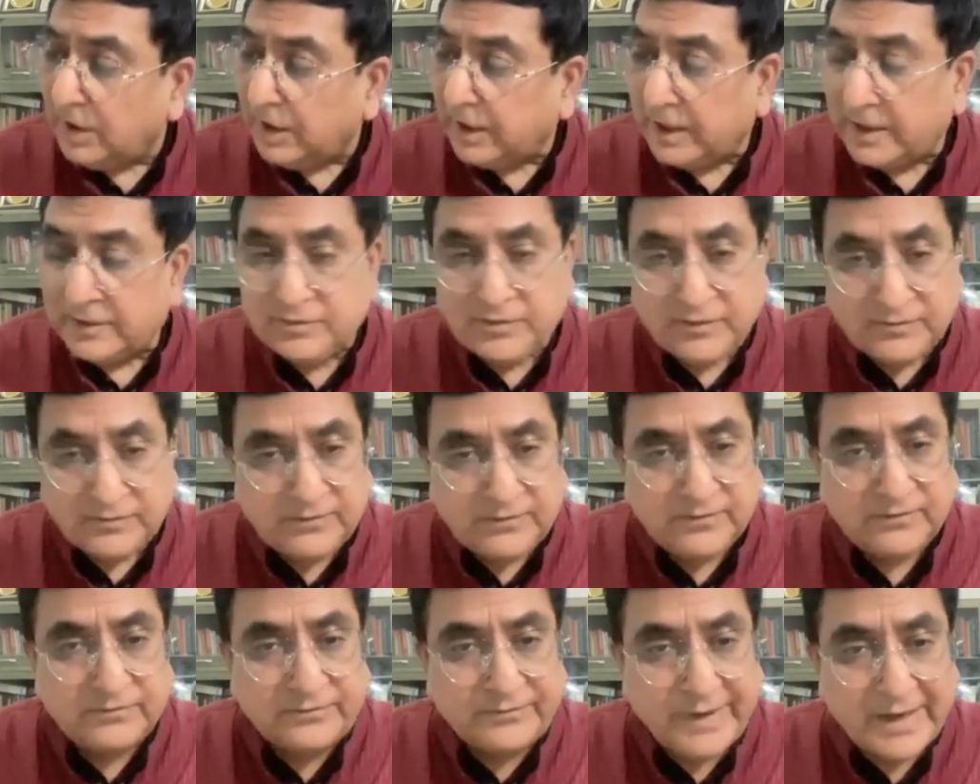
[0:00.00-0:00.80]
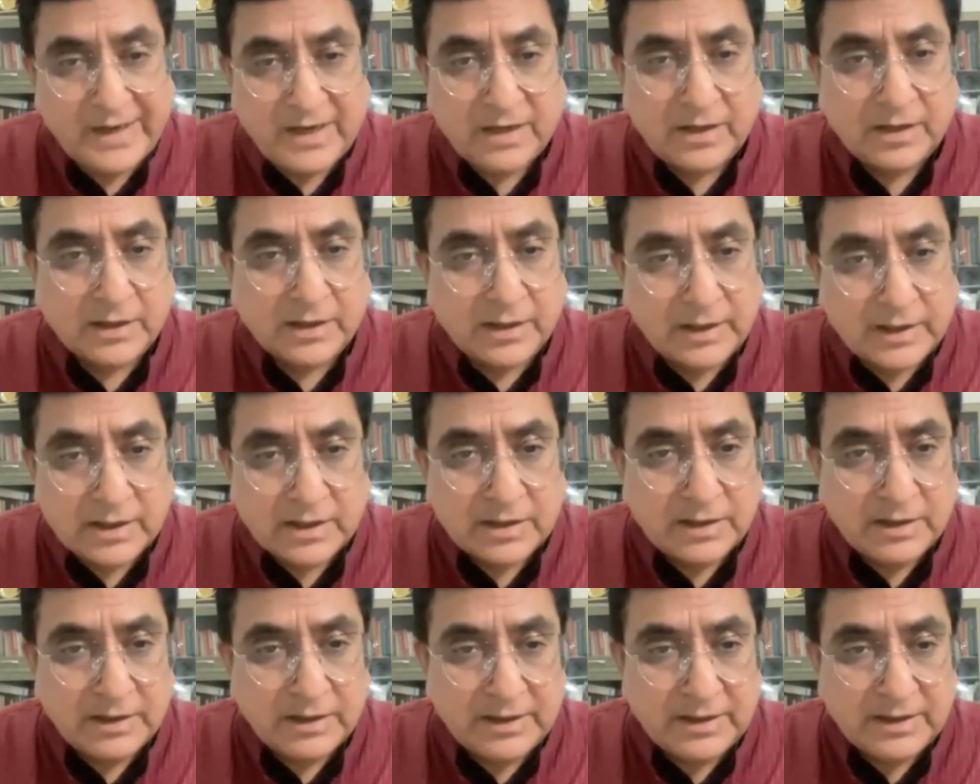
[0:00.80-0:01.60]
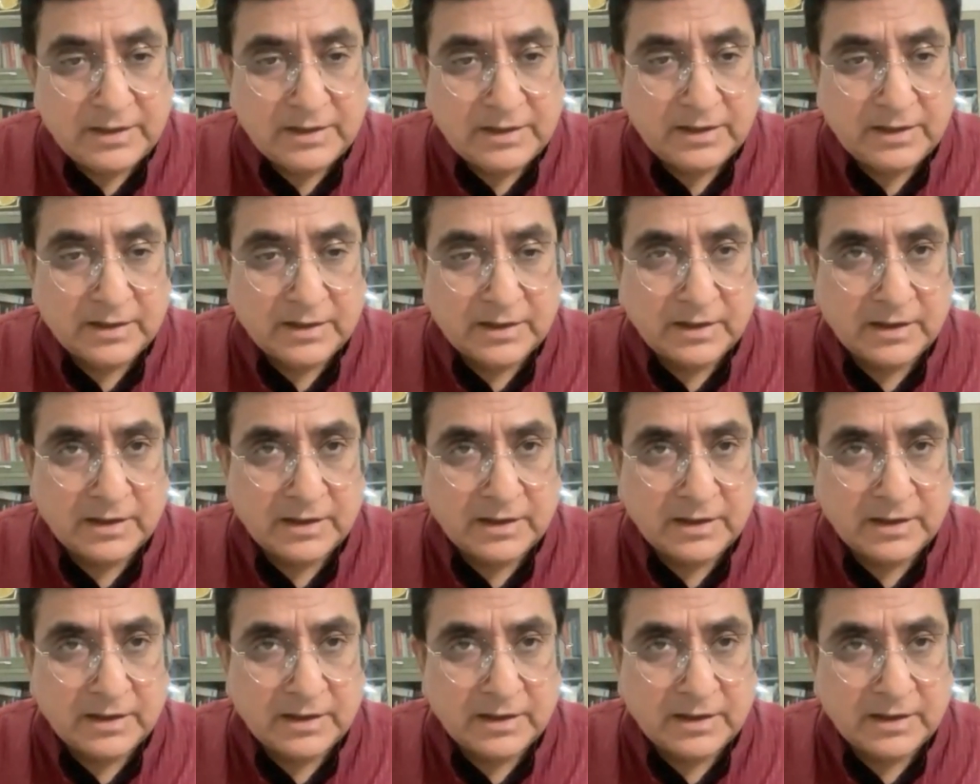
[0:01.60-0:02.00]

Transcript: This is very clearly,